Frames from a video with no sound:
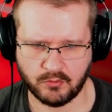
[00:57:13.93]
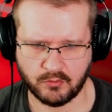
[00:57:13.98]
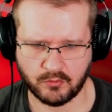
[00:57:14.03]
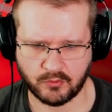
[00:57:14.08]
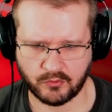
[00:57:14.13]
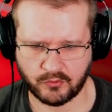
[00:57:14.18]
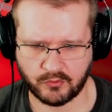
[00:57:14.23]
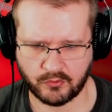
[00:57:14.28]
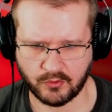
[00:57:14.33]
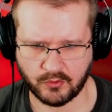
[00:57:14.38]

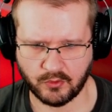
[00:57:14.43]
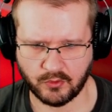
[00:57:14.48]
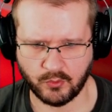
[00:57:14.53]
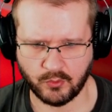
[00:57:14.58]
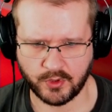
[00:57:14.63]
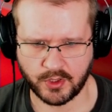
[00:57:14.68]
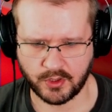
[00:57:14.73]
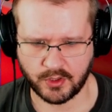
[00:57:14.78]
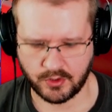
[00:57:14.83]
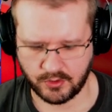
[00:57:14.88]
So
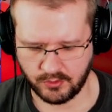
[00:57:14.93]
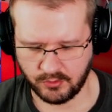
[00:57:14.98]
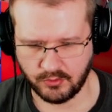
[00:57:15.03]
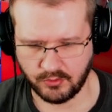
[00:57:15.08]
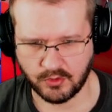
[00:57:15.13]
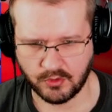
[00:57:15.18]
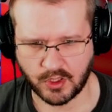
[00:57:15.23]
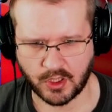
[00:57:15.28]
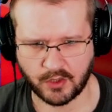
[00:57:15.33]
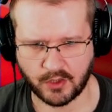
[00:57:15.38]
we
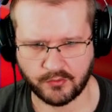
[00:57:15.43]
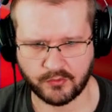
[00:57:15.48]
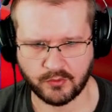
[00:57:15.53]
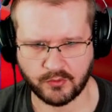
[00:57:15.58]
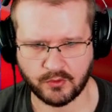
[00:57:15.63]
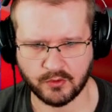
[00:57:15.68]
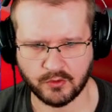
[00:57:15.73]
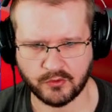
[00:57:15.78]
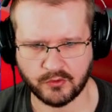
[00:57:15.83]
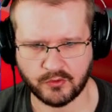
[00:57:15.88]
do have to
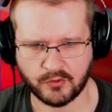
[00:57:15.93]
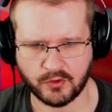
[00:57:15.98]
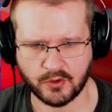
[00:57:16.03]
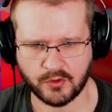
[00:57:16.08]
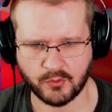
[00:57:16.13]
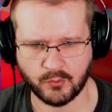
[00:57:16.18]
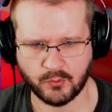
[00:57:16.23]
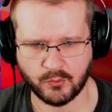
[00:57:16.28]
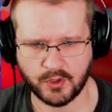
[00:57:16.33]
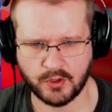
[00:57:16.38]
consider
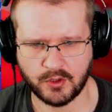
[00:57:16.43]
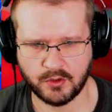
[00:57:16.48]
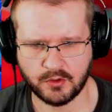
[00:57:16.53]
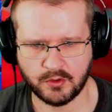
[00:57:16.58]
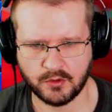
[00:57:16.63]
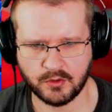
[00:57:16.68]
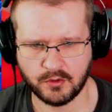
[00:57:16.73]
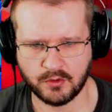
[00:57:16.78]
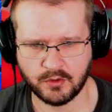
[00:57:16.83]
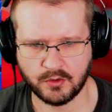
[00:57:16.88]
the wind
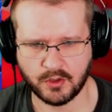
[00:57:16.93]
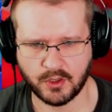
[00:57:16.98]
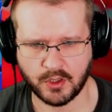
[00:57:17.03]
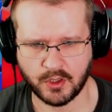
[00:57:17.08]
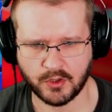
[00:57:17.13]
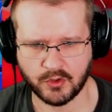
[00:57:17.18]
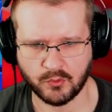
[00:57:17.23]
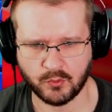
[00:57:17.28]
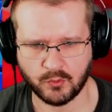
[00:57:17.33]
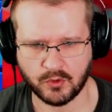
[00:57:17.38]
and
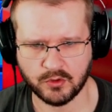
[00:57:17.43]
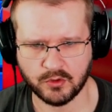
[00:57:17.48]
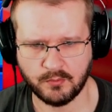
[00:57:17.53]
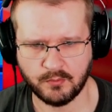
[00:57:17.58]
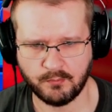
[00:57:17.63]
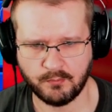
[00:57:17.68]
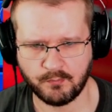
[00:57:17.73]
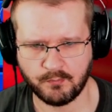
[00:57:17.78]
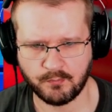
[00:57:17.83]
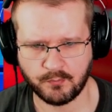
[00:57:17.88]
the water.
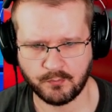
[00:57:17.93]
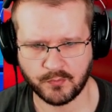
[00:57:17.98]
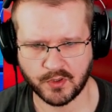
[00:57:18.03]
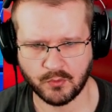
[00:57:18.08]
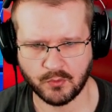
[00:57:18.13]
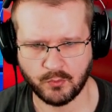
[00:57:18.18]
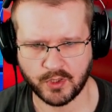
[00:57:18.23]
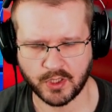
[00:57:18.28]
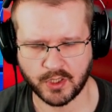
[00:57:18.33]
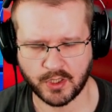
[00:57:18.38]

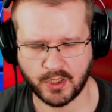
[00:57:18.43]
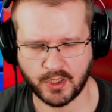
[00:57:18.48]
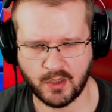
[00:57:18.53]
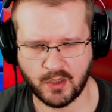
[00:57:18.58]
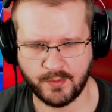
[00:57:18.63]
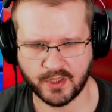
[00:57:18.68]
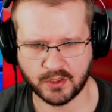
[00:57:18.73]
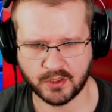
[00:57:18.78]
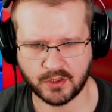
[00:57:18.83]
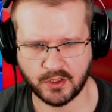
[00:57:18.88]
We can aim
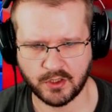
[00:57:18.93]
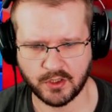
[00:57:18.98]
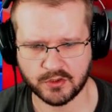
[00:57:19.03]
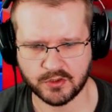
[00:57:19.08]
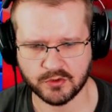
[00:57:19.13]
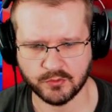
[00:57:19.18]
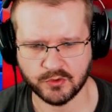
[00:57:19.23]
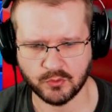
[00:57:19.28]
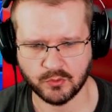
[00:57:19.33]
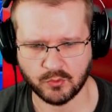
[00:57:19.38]
it at the edge
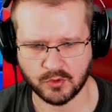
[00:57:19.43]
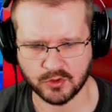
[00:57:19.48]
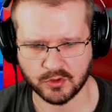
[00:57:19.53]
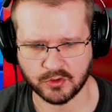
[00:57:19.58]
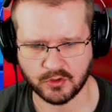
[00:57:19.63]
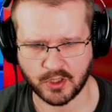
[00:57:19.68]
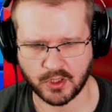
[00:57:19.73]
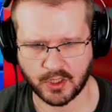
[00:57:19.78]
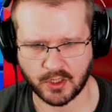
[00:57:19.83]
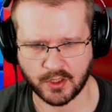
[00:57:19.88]
of the water
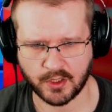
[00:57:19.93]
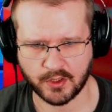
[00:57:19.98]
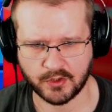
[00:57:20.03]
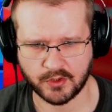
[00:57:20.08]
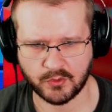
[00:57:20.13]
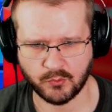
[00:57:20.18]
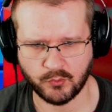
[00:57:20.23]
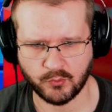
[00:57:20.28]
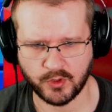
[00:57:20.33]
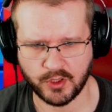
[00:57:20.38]
and let
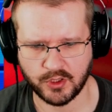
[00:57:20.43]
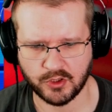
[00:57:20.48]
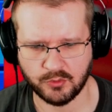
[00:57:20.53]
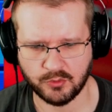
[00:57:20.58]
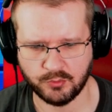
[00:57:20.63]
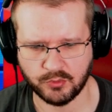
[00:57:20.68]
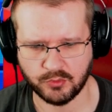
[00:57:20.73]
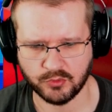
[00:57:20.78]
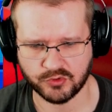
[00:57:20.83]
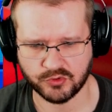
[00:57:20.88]
wind
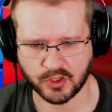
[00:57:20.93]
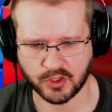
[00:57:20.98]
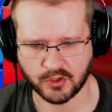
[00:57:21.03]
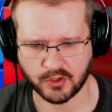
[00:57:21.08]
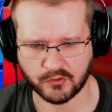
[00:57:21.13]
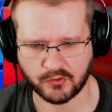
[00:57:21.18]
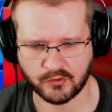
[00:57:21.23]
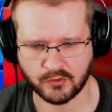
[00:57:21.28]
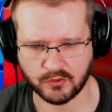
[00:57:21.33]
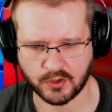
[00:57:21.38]
push us
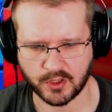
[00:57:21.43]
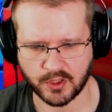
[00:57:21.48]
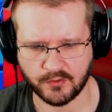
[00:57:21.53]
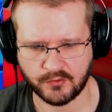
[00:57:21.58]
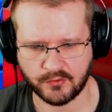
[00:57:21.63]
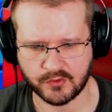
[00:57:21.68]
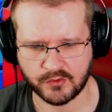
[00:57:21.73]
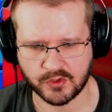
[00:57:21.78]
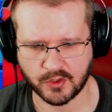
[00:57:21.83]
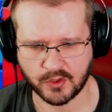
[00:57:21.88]
to the
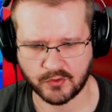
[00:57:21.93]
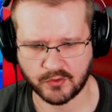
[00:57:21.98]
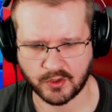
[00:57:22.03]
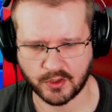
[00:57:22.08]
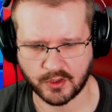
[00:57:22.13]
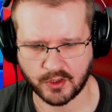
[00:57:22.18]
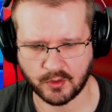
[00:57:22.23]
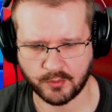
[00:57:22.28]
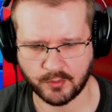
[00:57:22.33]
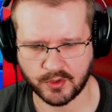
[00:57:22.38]
left just a
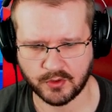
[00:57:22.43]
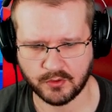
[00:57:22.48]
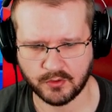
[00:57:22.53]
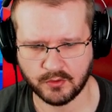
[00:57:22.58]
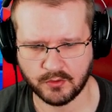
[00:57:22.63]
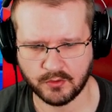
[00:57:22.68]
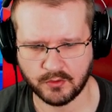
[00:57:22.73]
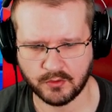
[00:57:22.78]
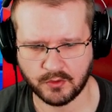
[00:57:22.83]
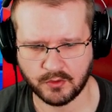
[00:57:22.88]
little bit.
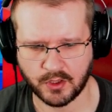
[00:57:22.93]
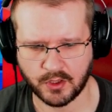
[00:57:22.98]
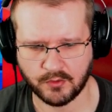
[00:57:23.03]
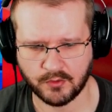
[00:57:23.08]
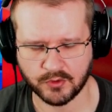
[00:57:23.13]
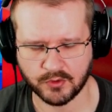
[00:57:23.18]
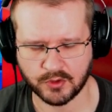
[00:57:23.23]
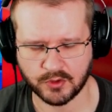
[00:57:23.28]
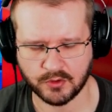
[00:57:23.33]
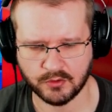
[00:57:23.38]
And
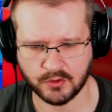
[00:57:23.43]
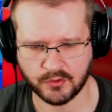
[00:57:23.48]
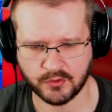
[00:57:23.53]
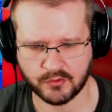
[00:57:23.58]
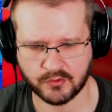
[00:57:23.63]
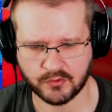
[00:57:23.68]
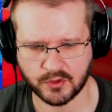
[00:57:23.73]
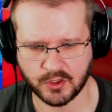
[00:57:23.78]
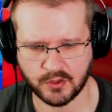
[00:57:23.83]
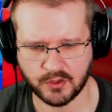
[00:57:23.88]
for the longest
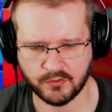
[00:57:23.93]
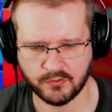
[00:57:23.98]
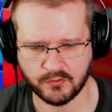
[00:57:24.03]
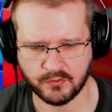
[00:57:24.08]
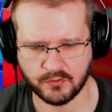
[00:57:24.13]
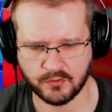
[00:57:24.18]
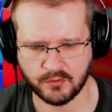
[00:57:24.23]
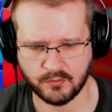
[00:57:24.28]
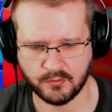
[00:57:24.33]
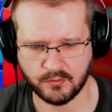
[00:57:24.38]
drive,
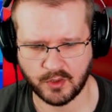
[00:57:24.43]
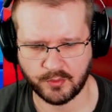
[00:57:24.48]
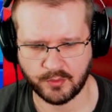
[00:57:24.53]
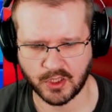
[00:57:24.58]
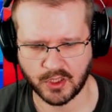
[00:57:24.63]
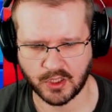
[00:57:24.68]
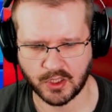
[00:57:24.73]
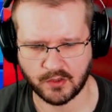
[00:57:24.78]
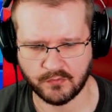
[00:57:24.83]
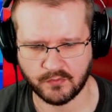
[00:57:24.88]
maybe
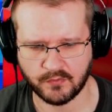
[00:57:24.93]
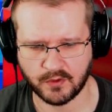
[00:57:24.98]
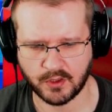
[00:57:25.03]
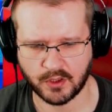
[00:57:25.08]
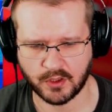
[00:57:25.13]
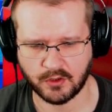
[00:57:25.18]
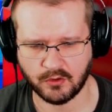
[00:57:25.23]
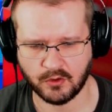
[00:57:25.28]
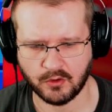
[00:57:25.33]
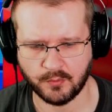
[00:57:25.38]
have
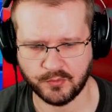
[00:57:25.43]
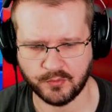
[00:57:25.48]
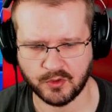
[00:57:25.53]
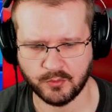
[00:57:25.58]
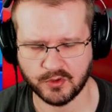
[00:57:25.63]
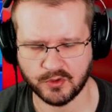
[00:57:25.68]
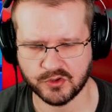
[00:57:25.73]
an optimal